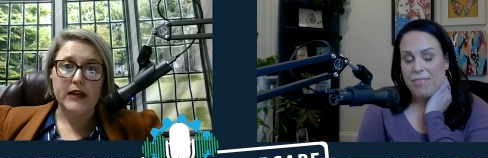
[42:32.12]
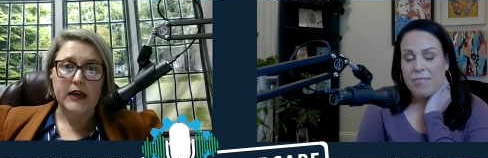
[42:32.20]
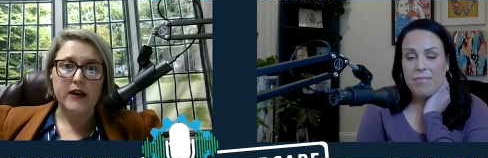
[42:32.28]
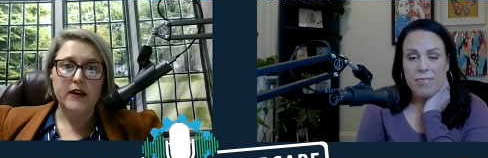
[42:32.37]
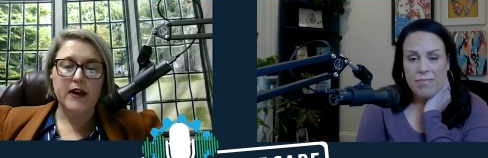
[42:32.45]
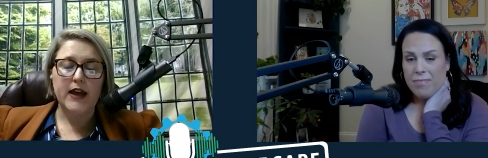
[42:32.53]

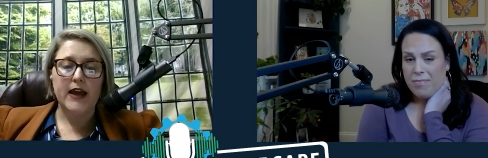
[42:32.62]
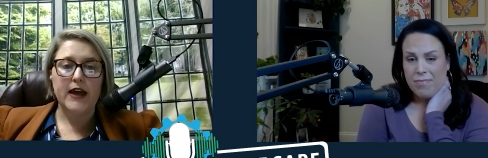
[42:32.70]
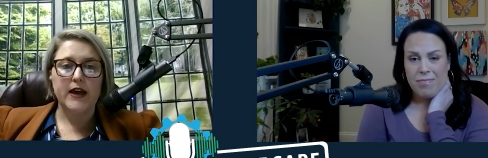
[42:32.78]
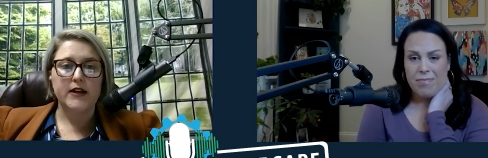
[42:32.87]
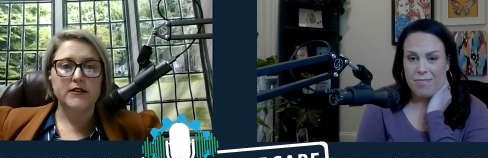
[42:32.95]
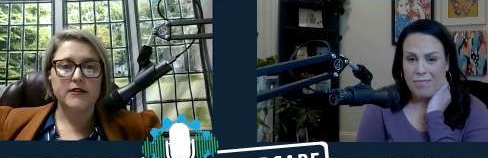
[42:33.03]
Speaker 1: money
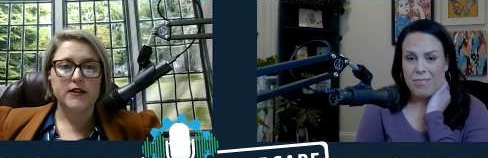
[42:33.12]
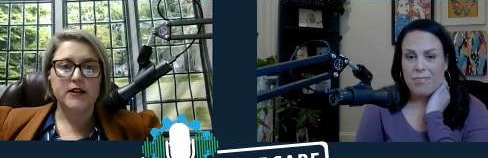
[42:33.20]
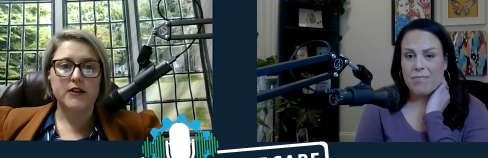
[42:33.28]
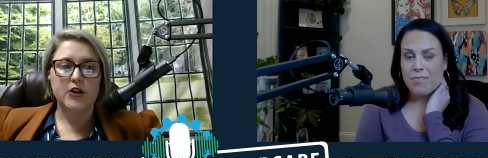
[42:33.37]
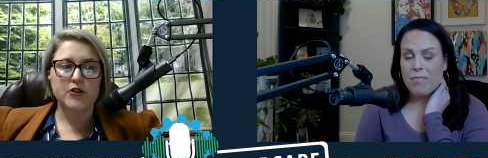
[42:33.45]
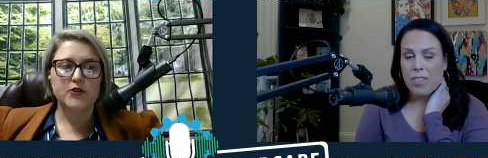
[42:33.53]
and
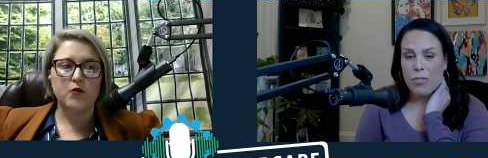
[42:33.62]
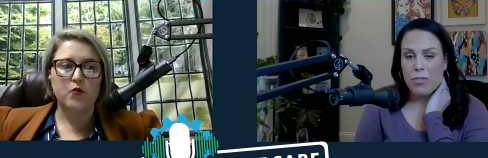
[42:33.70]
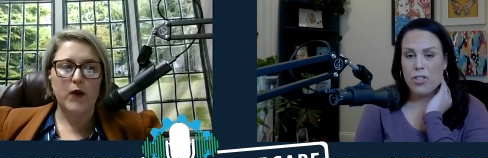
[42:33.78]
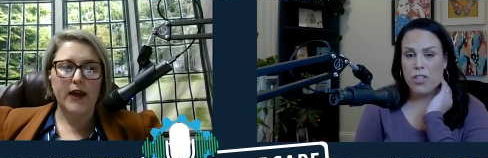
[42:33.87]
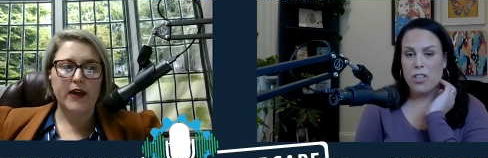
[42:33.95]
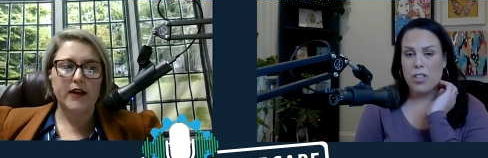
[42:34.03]
there's a For
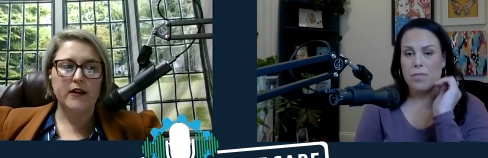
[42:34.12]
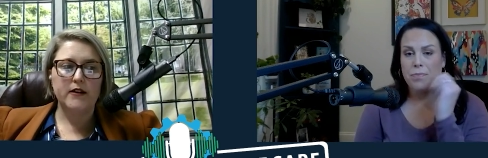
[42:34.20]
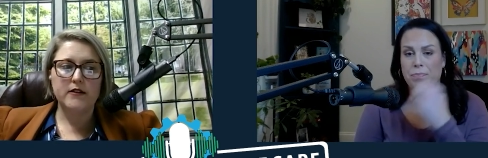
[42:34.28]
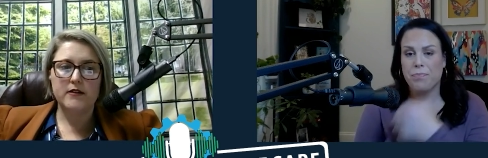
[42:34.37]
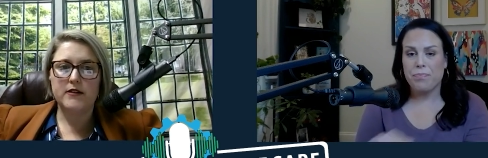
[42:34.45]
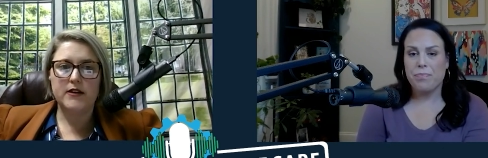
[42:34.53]

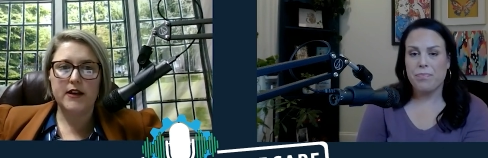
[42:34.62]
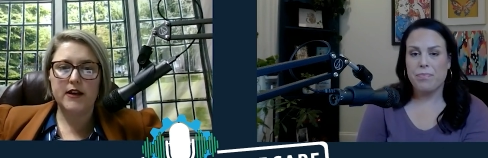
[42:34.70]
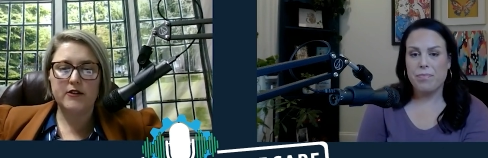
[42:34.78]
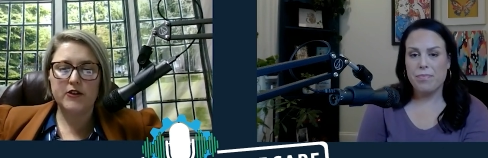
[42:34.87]
way sure.